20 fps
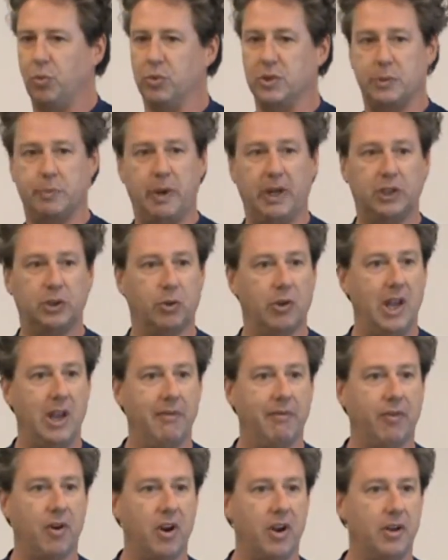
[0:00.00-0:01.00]
A special
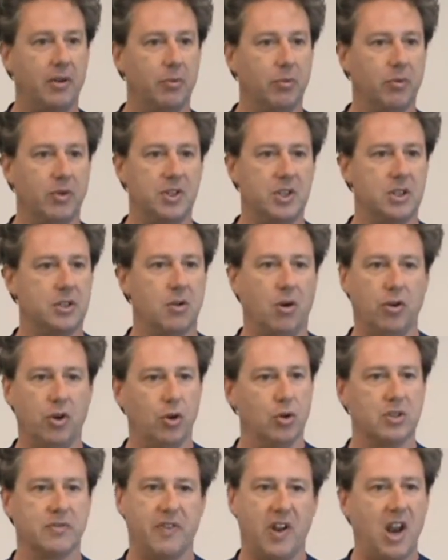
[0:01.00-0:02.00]
name for it, which is
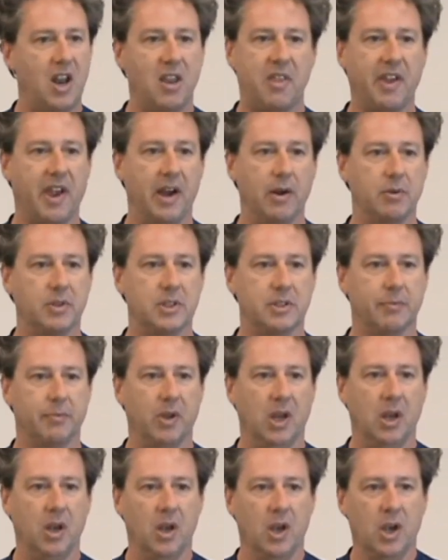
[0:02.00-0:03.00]
not used for anything else.
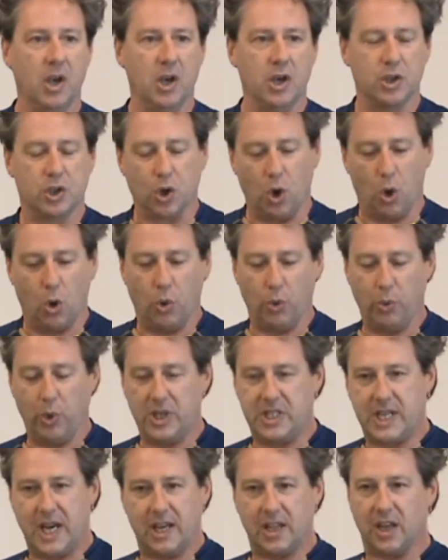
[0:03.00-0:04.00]
So
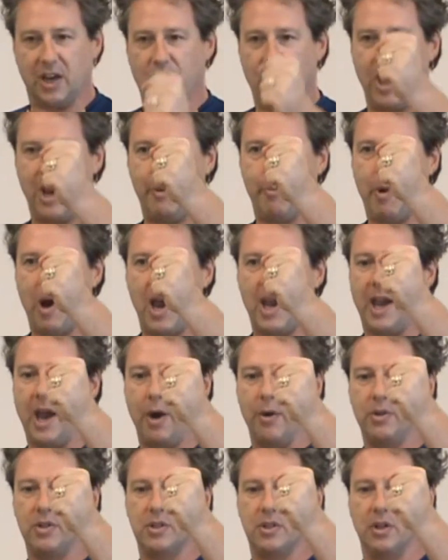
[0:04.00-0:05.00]
we take the grain bag
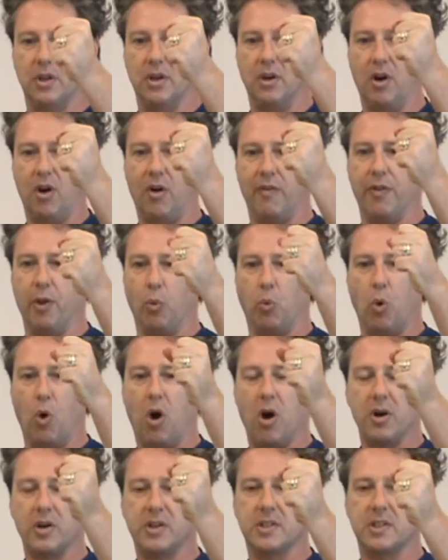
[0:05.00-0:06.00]
out of the
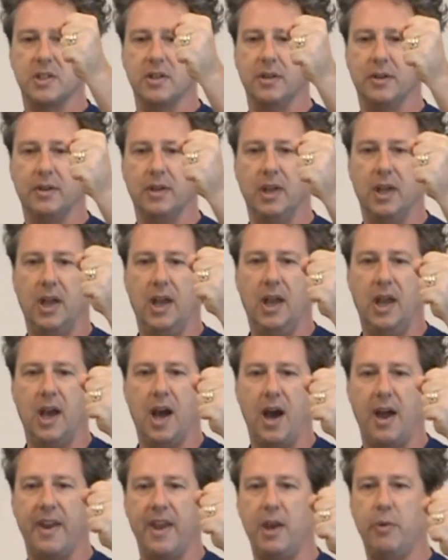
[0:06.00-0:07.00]
wort,
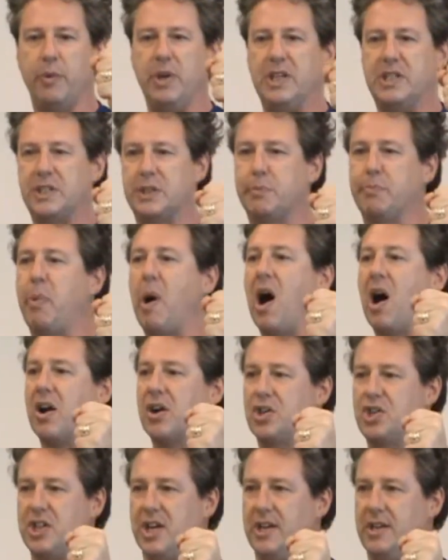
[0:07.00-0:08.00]
and then we
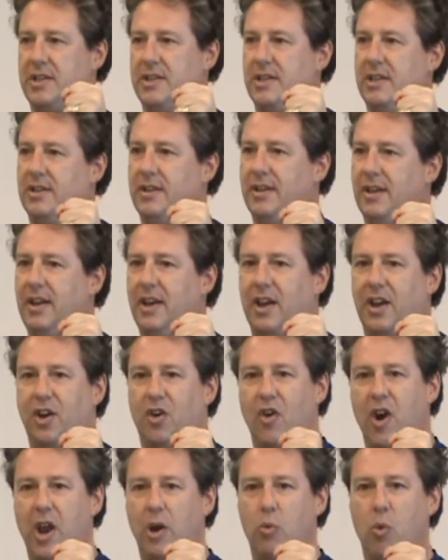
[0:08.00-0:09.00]
sparge it.
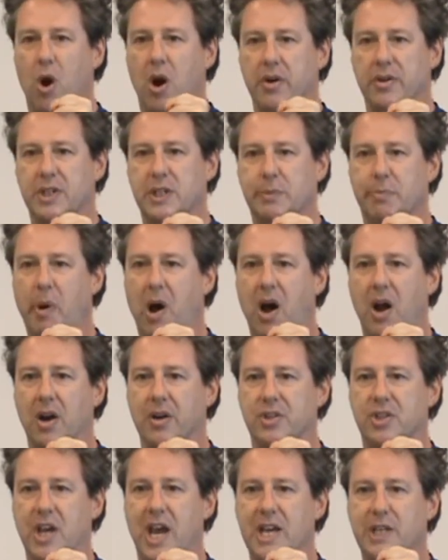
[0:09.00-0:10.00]
Great word,
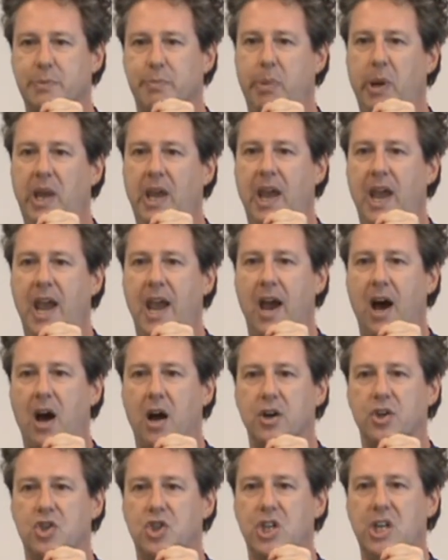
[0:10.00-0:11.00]
sparge,
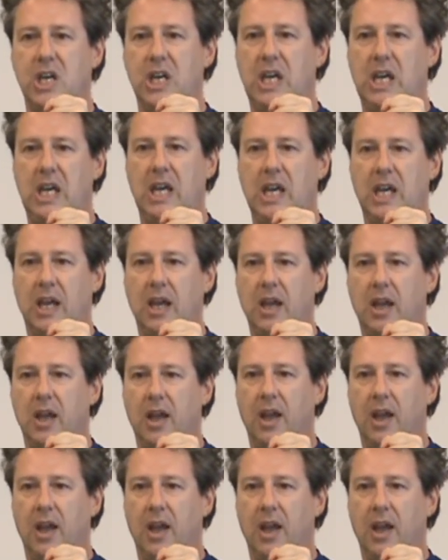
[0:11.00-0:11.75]
S-P-A-R-G-E.